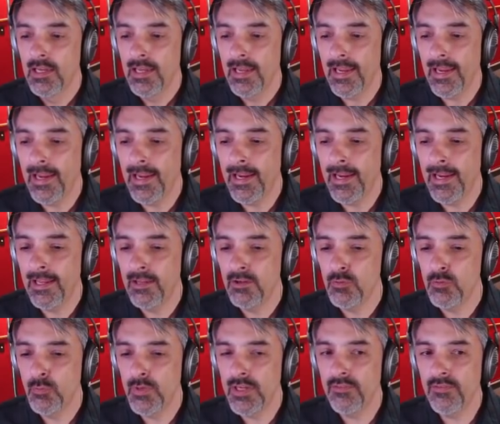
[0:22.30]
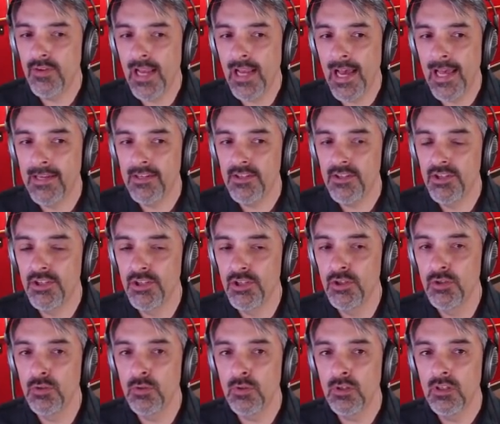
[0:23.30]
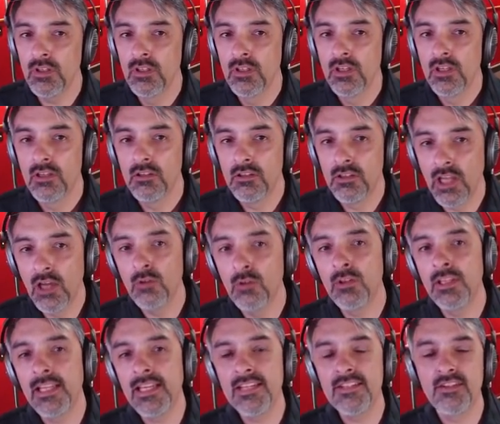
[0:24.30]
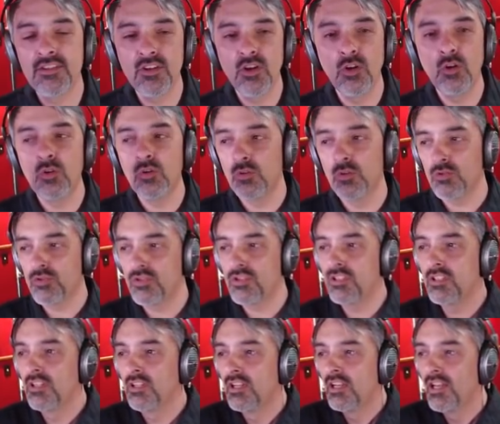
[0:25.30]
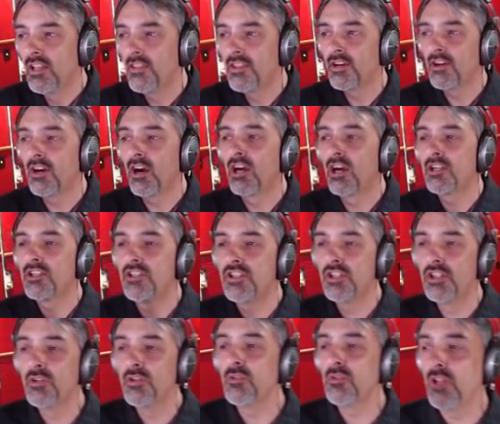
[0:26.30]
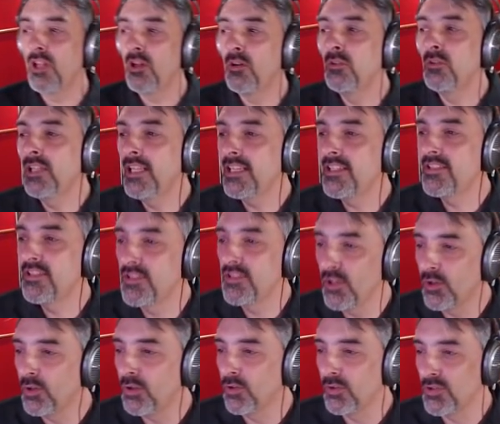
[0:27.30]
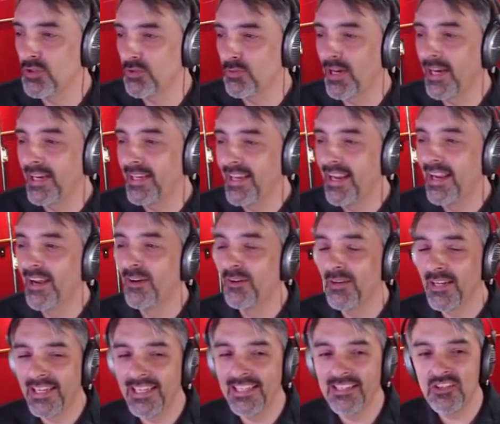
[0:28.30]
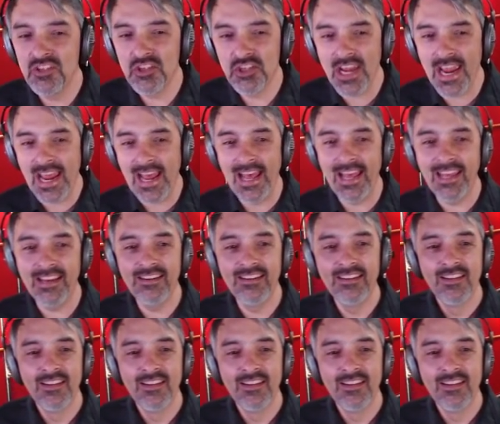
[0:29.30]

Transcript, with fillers: and we've got two lonely souls. There are two lonely souls right now in chat.